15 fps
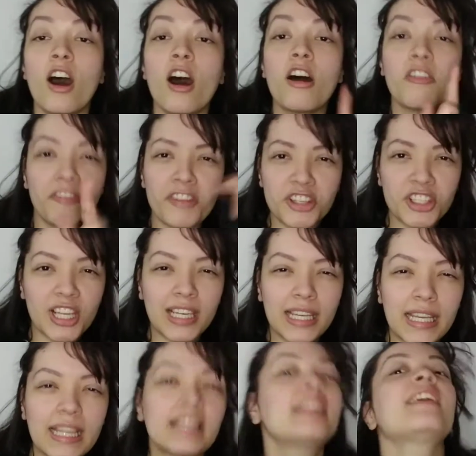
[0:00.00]

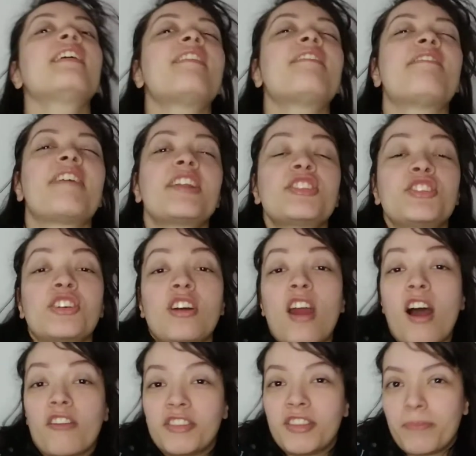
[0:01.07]
Officially, the inventor
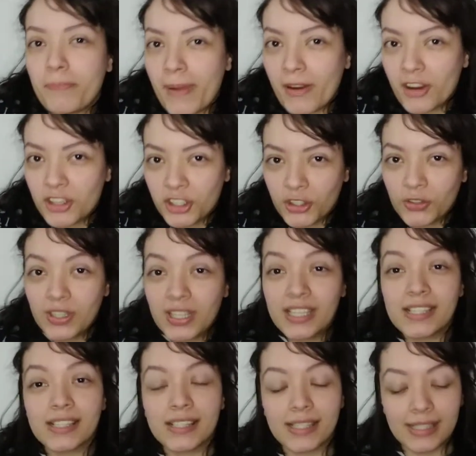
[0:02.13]
of the parachute
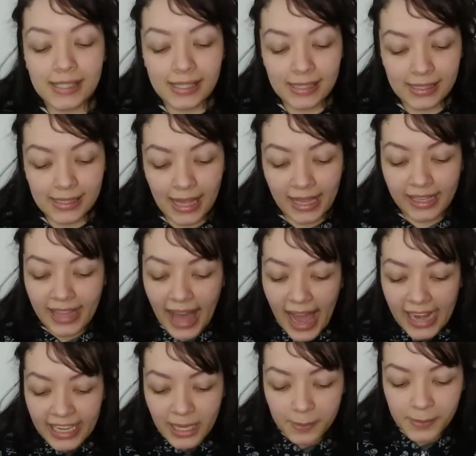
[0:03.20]
is a
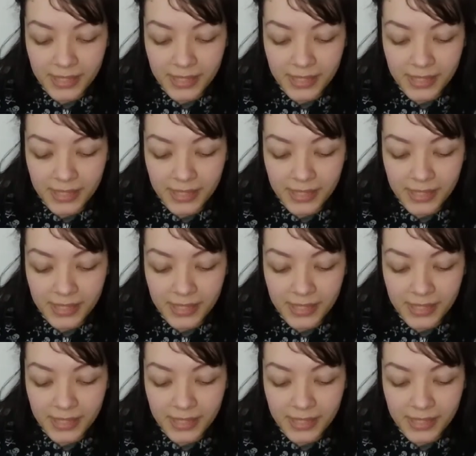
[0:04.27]
guy named